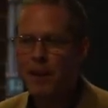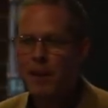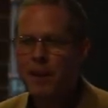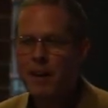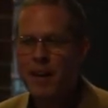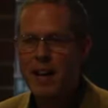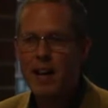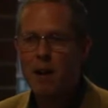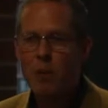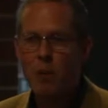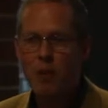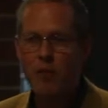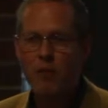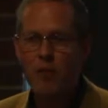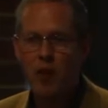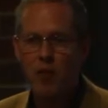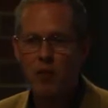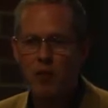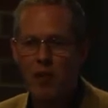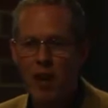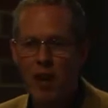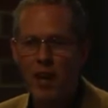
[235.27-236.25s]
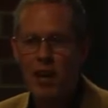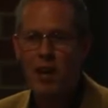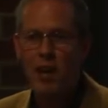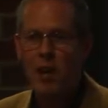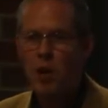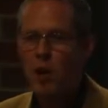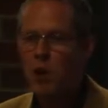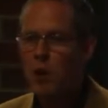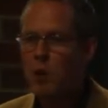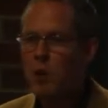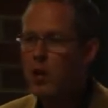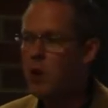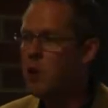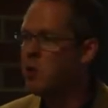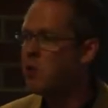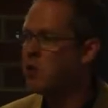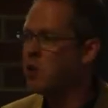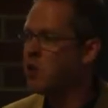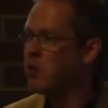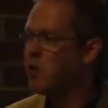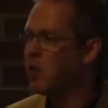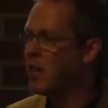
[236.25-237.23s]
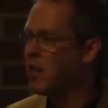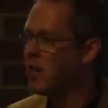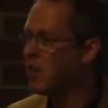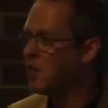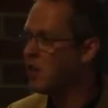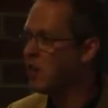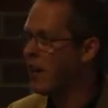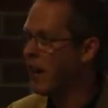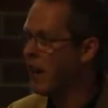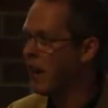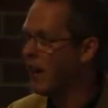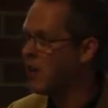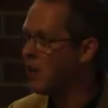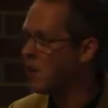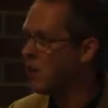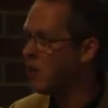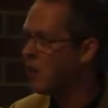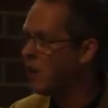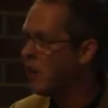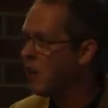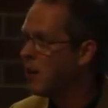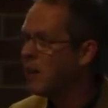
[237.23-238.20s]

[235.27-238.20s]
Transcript: Now, if I say who uses the internet,